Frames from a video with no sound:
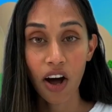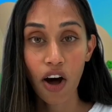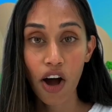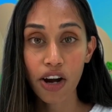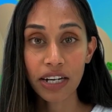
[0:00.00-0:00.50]

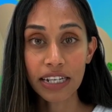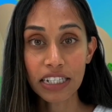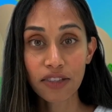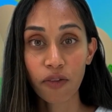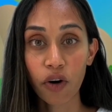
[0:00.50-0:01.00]
R
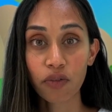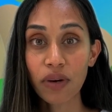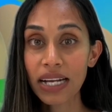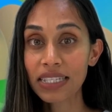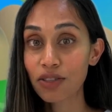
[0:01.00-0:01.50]
is for
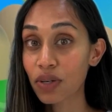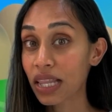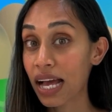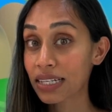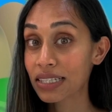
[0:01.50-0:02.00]
rest,
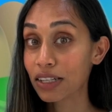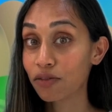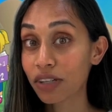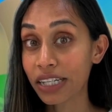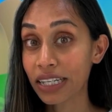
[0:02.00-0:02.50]
relax, and
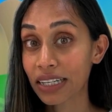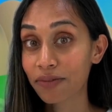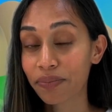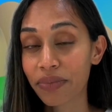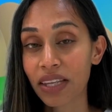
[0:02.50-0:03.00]
read.
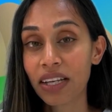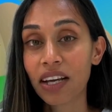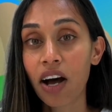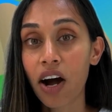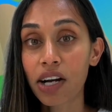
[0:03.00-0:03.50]

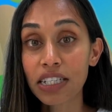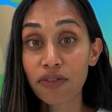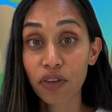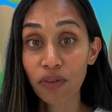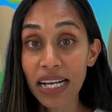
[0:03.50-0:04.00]
R is
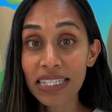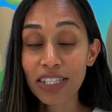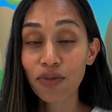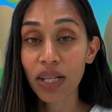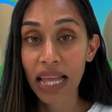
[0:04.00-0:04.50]
for
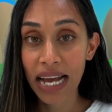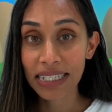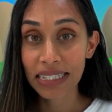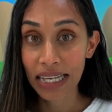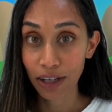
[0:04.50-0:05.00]
rest,
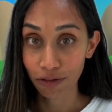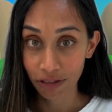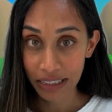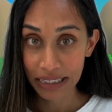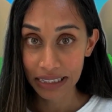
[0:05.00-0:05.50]
relax, and
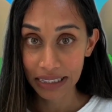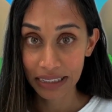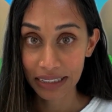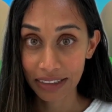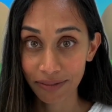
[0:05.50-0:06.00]
read.
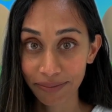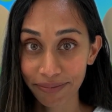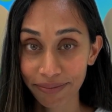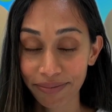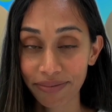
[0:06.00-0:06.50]

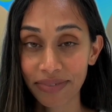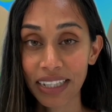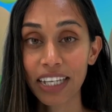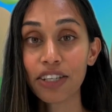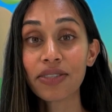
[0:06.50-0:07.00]

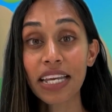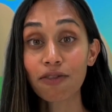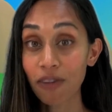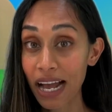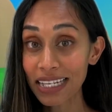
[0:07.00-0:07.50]
Can you say
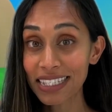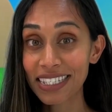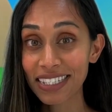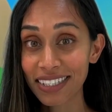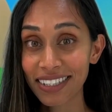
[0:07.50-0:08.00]

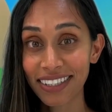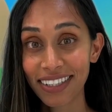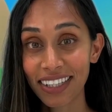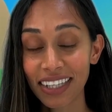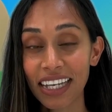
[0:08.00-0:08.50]
rest?
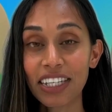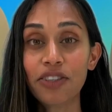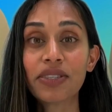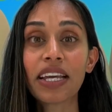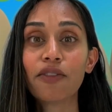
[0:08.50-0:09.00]
Can
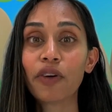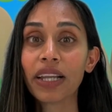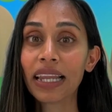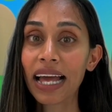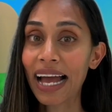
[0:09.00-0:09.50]
you say
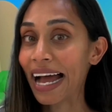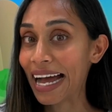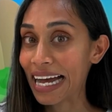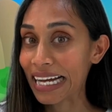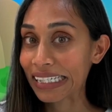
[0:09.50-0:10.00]

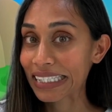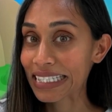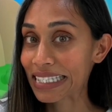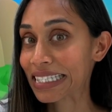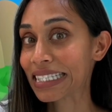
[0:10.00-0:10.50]
relax?
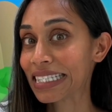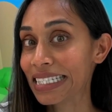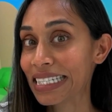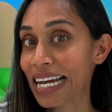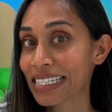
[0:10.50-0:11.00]

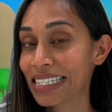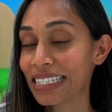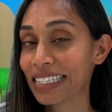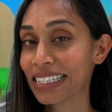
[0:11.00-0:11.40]
See, taxi.